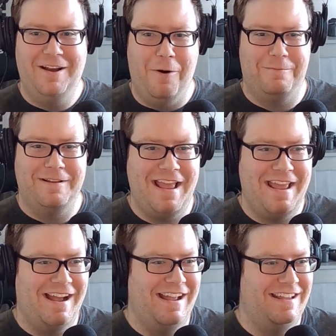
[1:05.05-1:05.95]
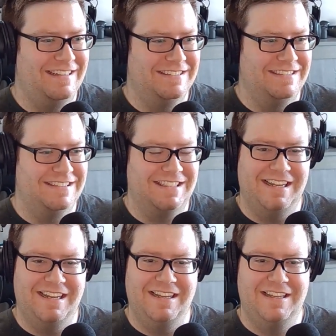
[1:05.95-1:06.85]
OpenAI is,
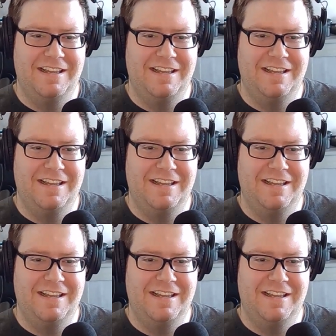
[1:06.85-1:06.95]
I